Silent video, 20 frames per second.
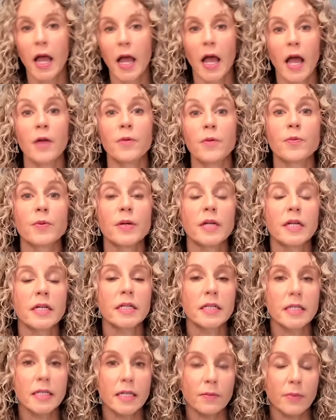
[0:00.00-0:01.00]
And
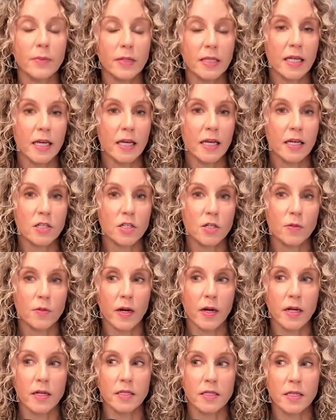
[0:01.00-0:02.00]
really what the answer
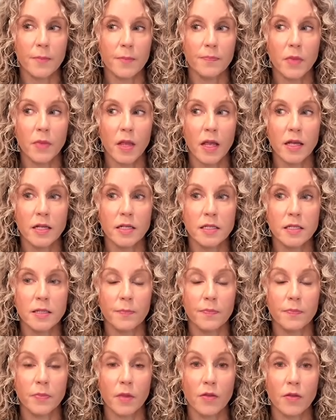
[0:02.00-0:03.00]
was, is
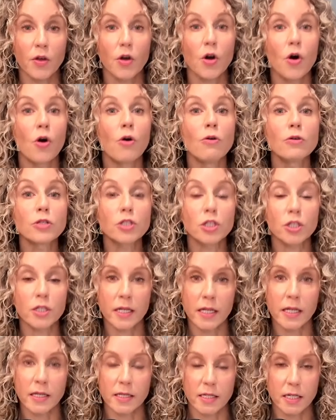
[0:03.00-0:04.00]
the culture
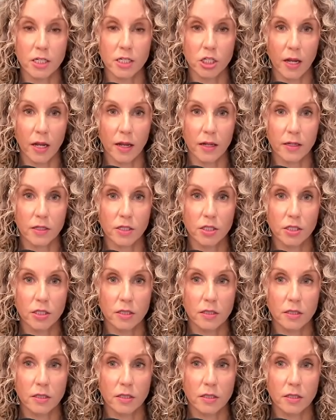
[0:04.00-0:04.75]
needs to change.